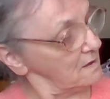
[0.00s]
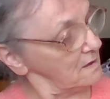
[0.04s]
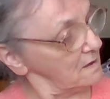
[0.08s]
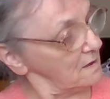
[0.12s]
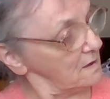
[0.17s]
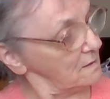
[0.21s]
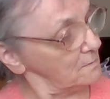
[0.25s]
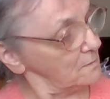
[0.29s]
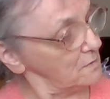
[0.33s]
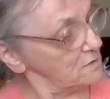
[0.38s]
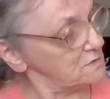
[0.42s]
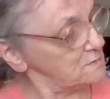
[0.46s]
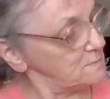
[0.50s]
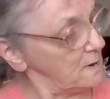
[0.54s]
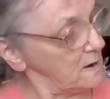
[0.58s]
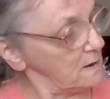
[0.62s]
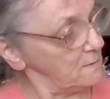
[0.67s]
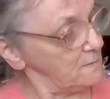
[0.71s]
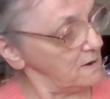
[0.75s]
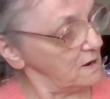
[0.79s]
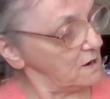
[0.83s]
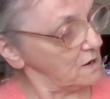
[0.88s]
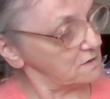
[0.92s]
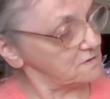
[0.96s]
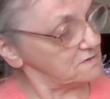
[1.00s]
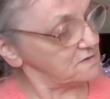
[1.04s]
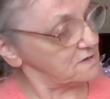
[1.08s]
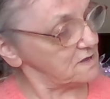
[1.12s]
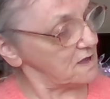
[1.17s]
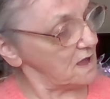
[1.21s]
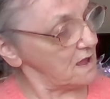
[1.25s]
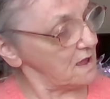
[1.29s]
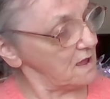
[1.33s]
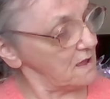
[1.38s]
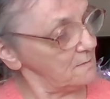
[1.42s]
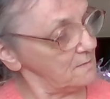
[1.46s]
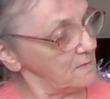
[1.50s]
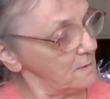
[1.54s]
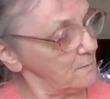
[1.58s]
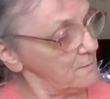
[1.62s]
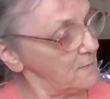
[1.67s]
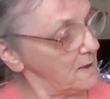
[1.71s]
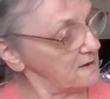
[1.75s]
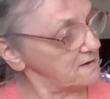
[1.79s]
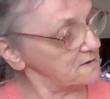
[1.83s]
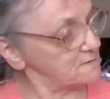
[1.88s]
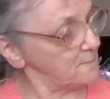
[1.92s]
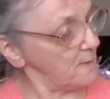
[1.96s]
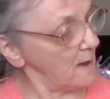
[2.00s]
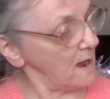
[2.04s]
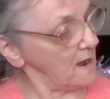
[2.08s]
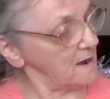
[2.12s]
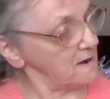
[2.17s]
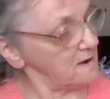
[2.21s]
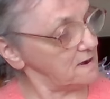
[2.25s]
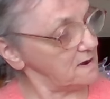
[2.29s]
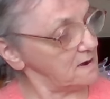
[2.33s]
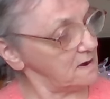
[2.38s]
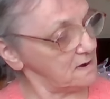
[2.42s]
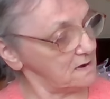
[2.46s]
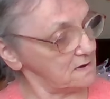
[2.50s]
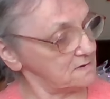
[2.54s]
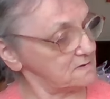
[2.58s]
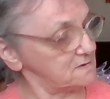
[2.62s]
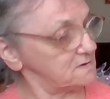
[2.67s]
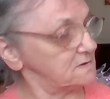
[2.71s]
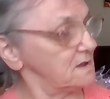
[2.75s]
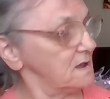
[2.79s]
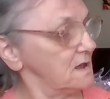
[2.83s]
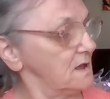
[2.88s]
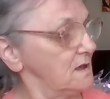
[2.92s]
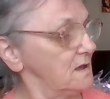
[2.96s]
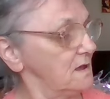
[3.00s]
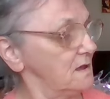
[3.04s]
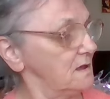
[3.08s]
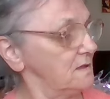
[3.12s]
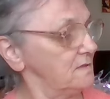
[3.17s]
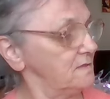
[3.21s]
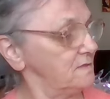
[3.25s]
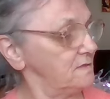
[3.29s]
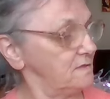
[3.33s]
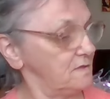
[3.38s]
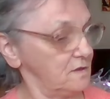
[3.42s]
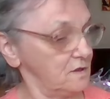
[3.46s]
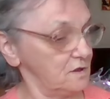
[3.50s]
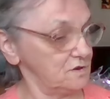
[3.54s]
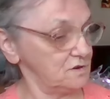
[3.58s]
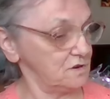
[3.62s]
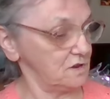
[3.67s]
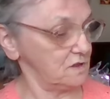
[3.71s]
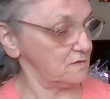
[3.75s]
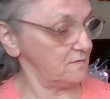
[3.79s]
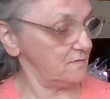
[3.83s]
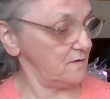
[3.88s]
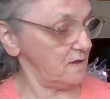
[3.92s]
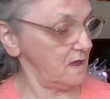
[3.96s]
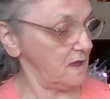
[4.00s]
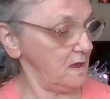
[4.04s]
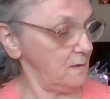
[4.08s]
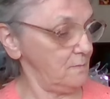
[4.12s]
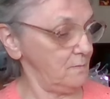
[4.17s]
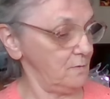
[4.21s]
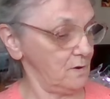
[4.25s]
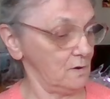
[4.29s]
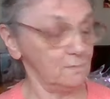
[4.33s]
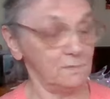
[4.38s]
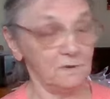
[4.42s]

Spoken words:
It must be because the best buy date is the 30th of April,